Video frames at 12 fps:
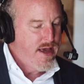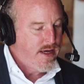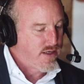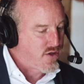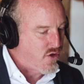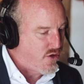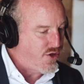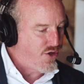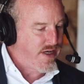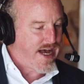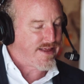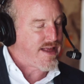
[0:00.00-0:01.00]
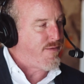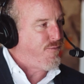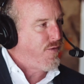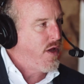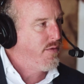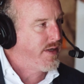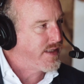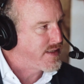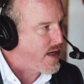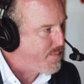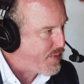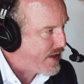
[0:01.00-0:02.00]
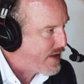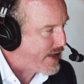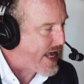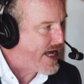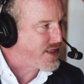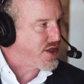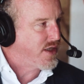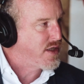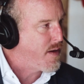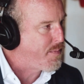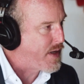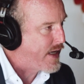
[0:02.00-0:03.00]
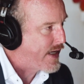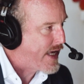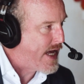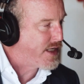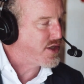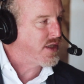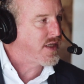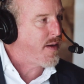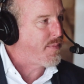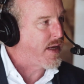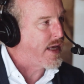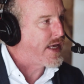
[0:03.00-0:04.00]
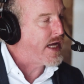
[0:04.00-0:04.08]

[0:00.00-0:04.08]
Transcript: And as long as you got that flowing, dumping and catching, dumping and catching, dumping and